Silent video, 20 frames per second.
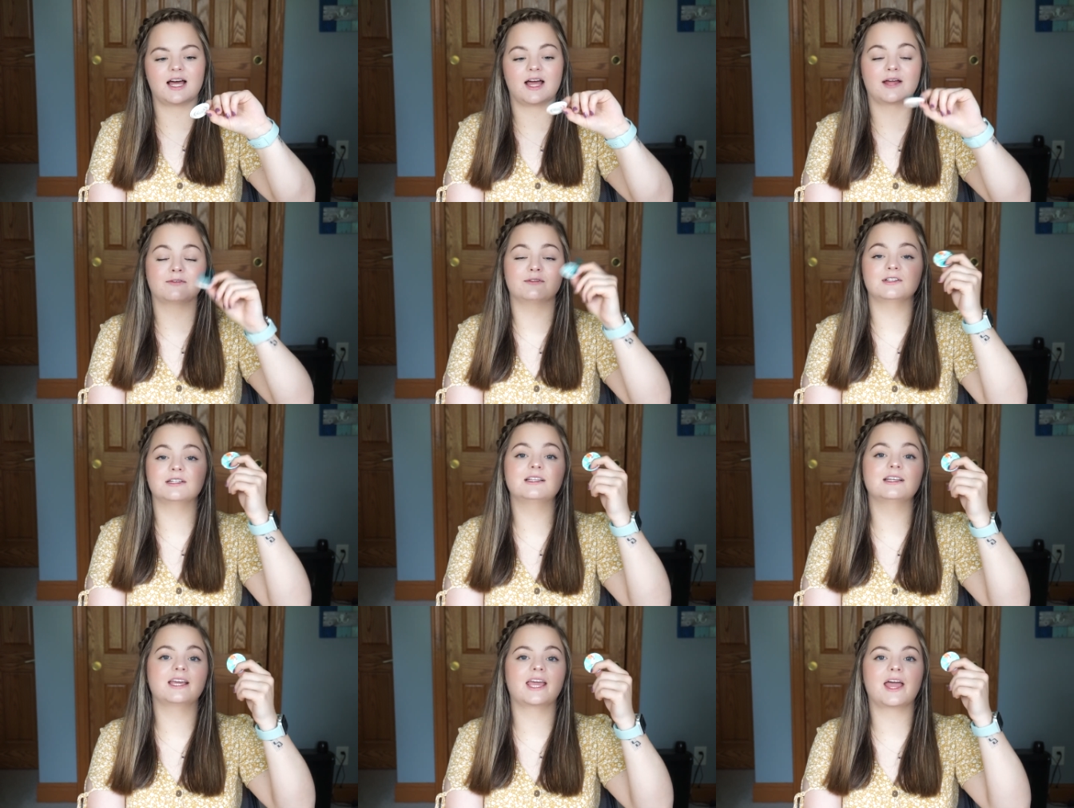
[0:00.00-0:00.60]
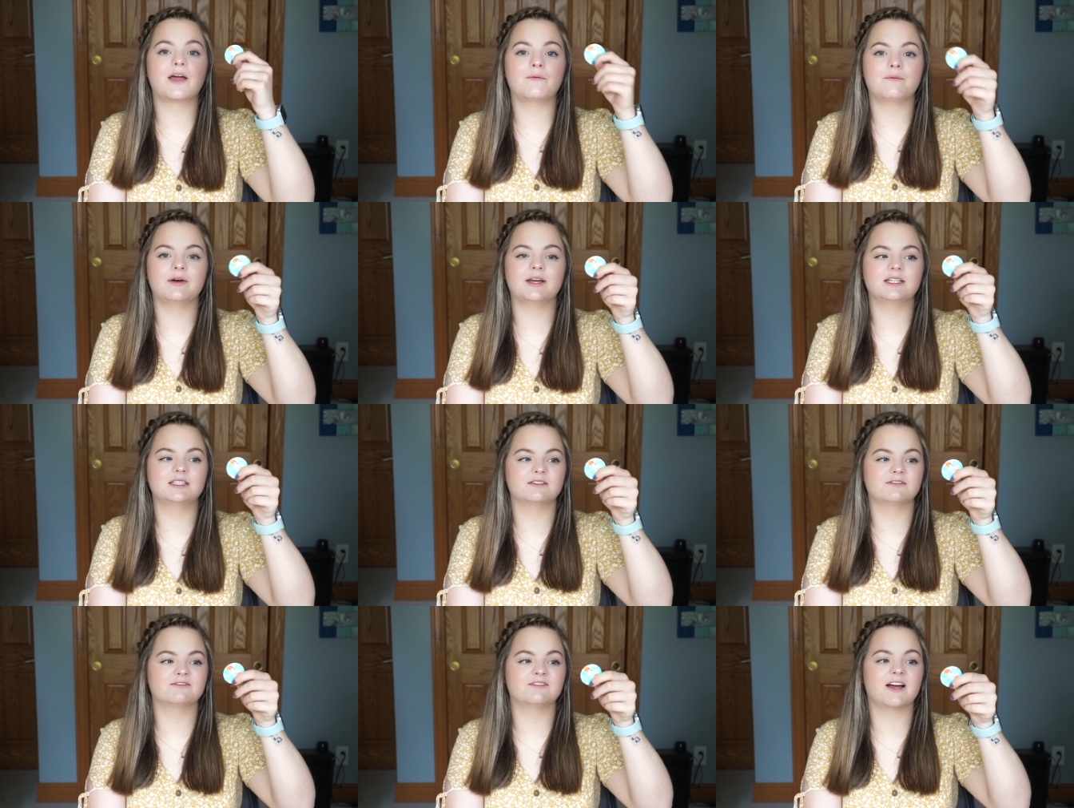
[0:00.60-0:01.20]
I really can't
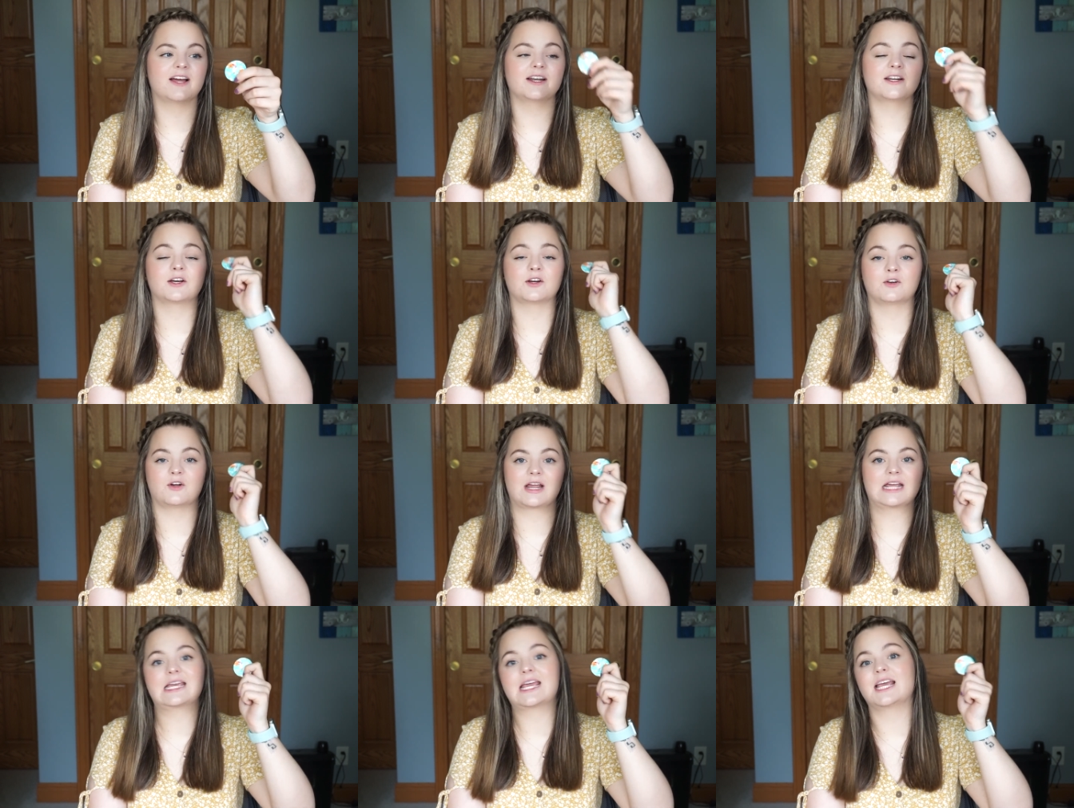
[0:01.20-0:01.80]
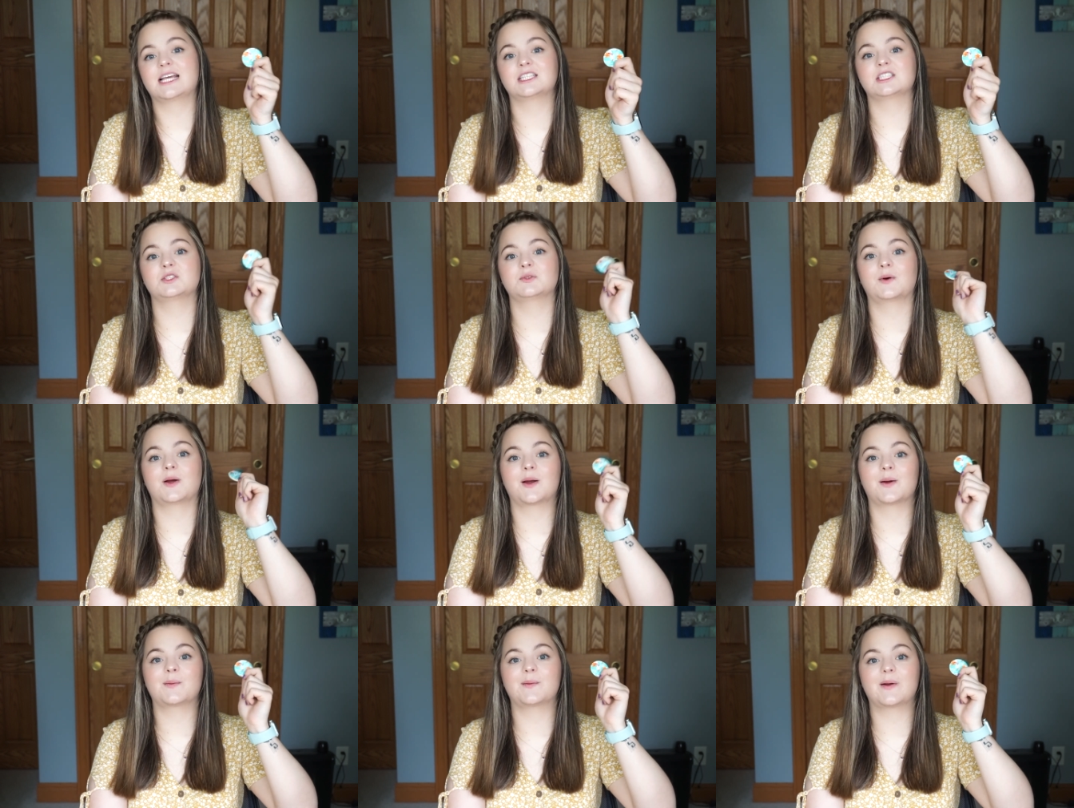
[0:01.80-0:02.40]
wait to find a great case to
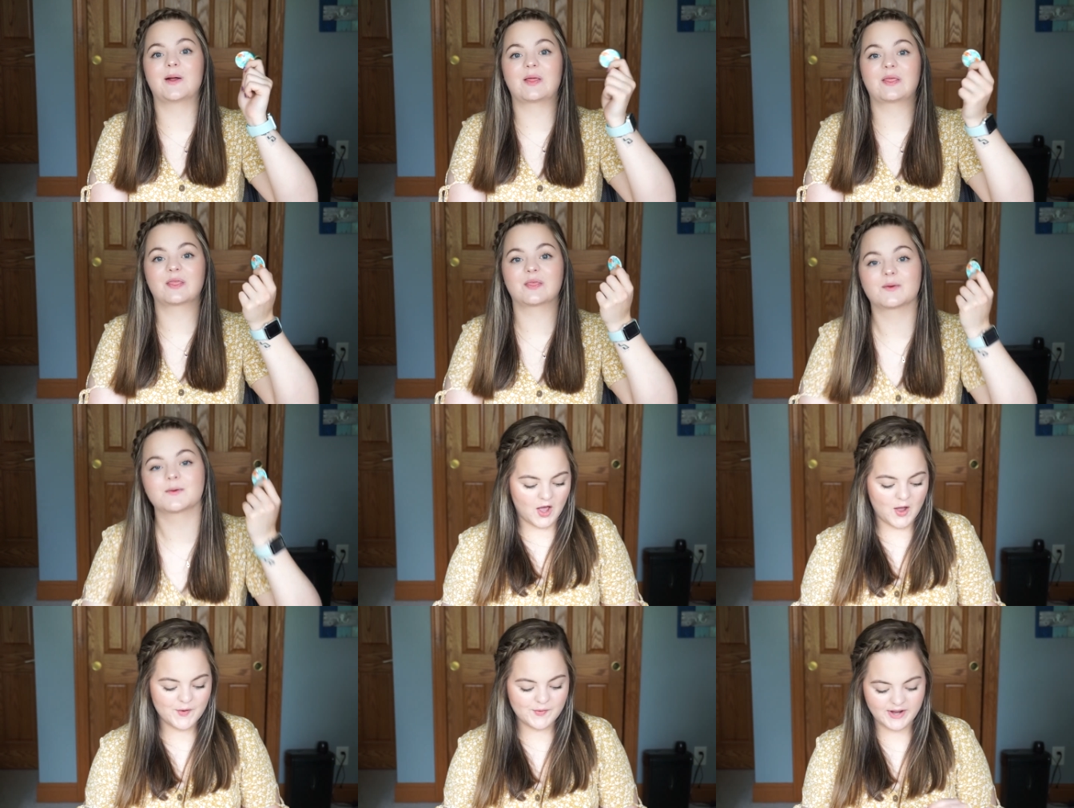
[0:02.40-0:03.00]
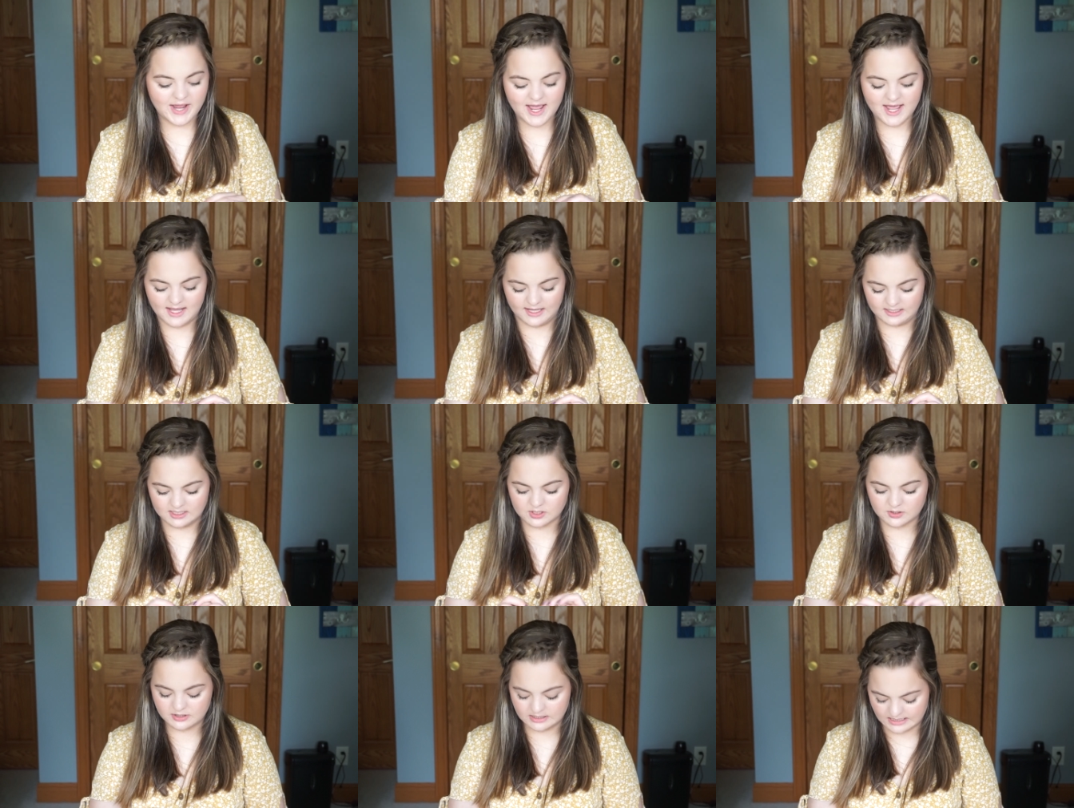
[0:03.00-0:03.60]
wear it with.
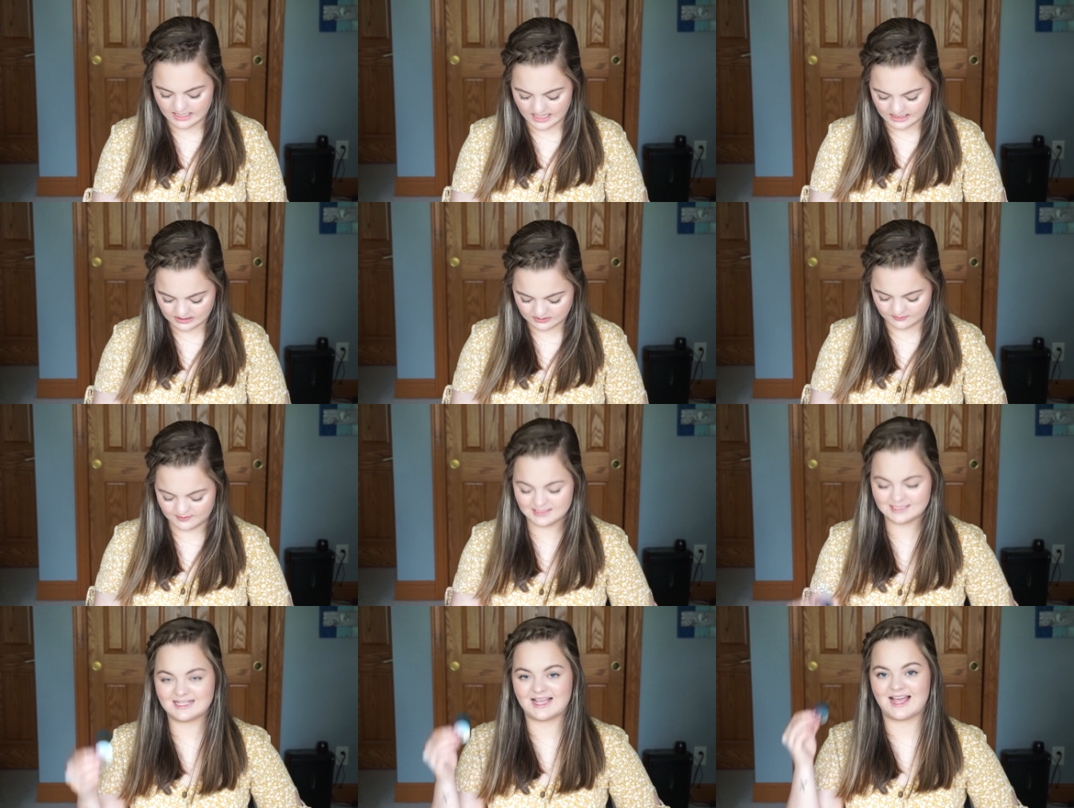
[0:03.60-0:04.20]
Okay, so the next one